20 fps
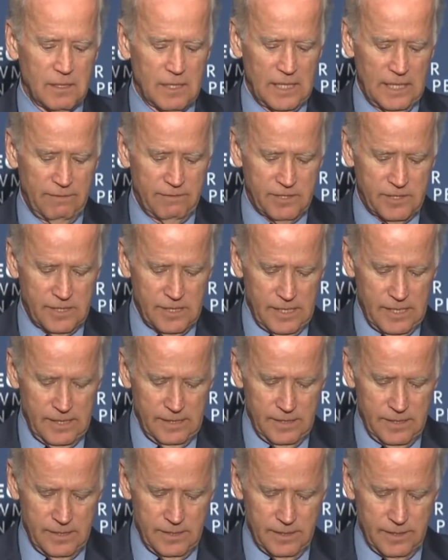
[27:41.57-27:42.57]
I have
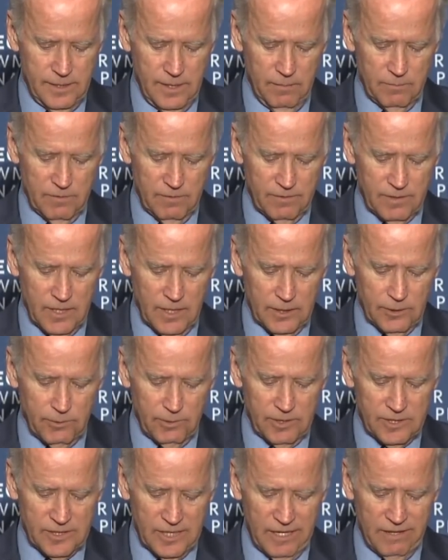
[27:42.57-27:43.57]
said in a number of
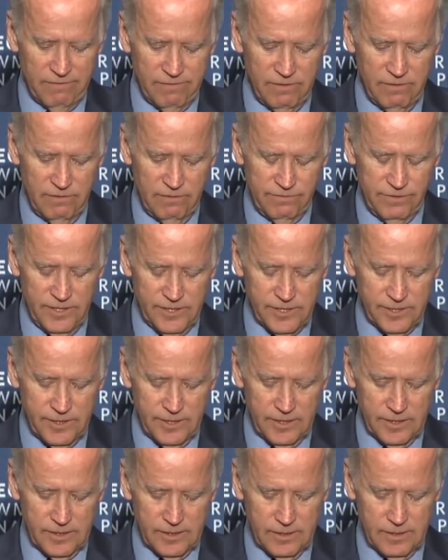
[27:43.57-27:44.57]
countries I've
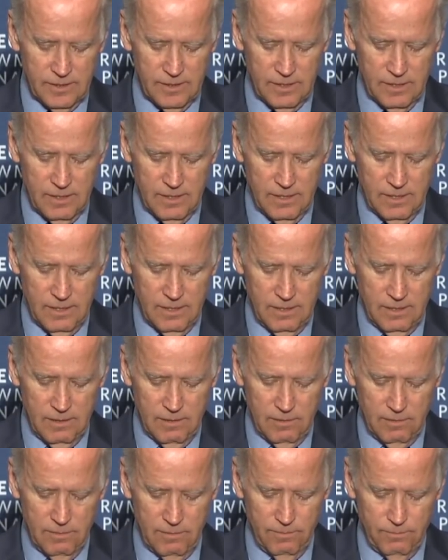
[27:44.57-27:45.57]
visited,
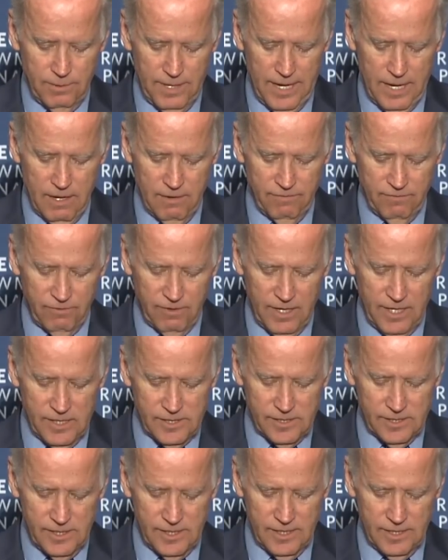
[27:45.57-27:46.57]

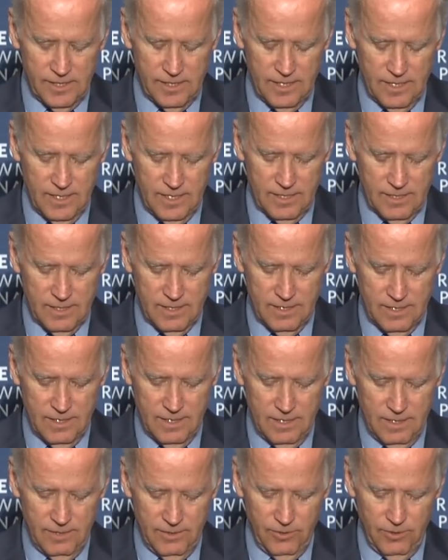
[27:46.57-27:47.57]
paraphrasing
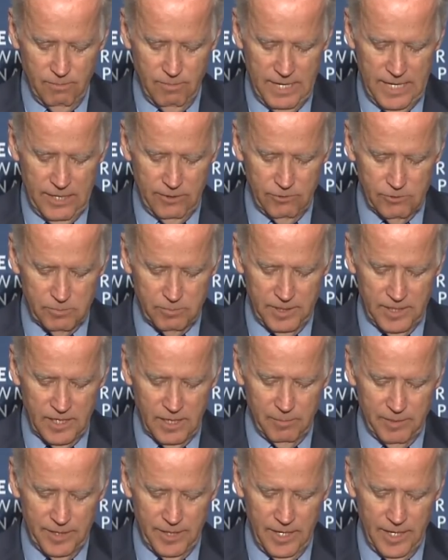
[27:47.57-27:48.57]
the man who's
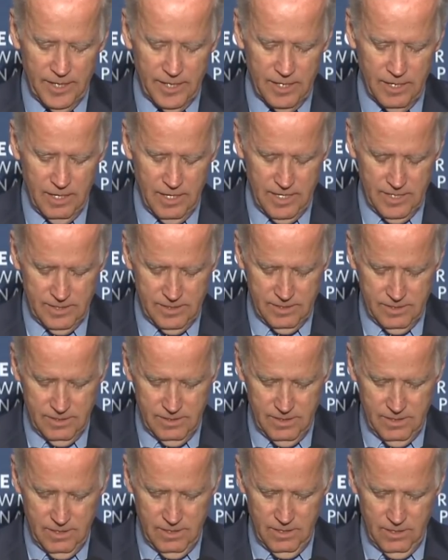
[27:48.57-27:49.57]
become an icon,
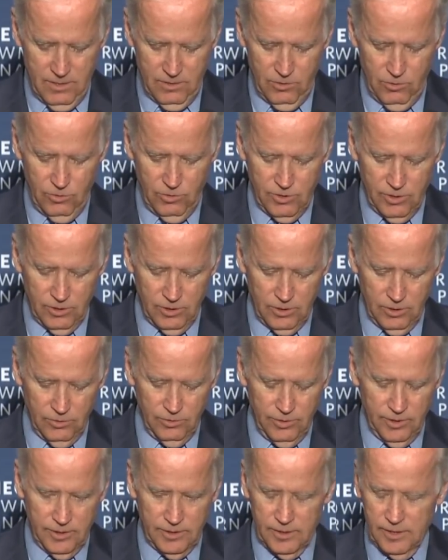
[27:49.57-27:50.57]
who
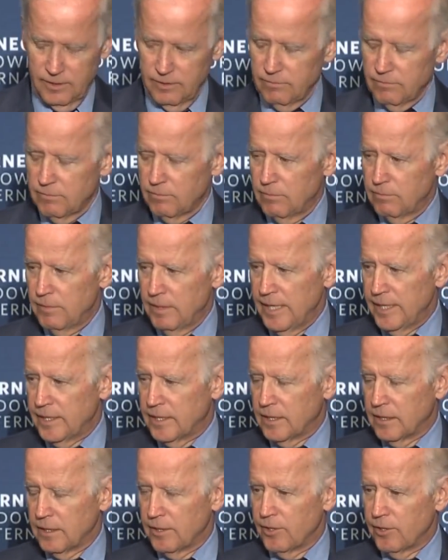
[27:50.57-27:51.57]
concluded and
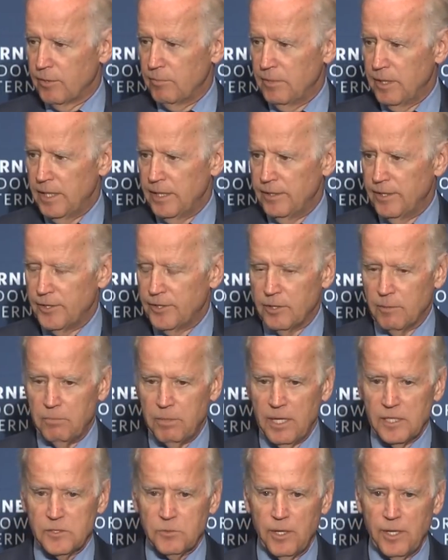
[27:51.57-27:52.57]
made clear to me that the
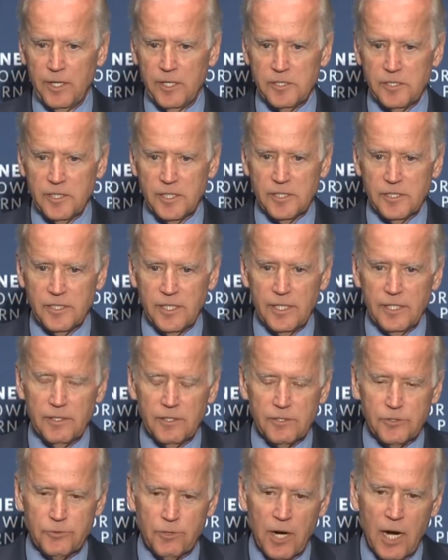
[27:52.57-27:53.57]
best way to succeed
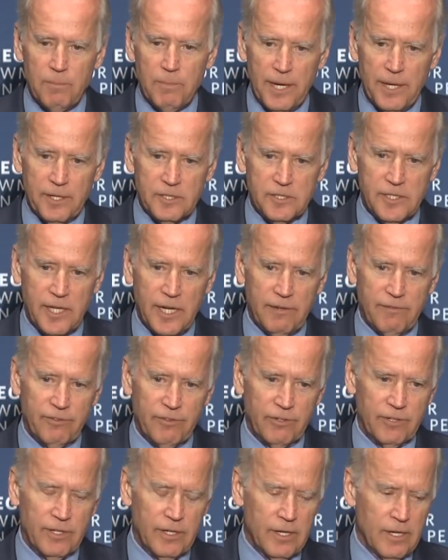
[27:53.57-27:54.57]
is drop out of
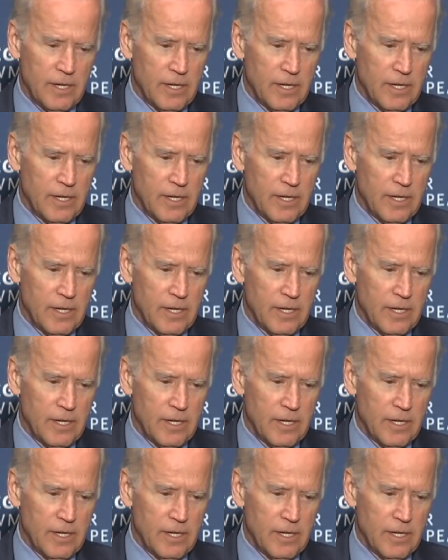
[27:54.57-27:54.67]
Stanford.